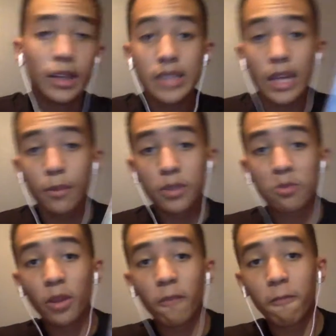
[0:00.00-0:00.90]
This game is
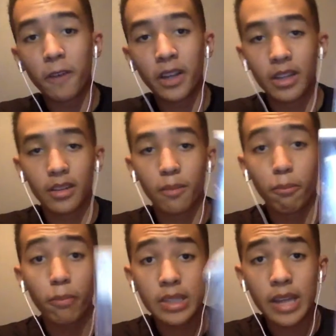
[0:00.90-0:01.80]
really fun. It's a
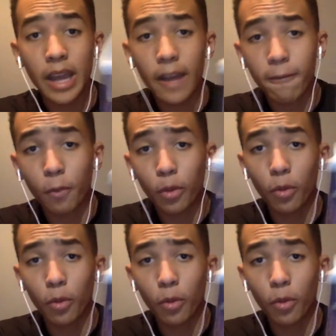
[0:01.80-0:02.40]
must-have for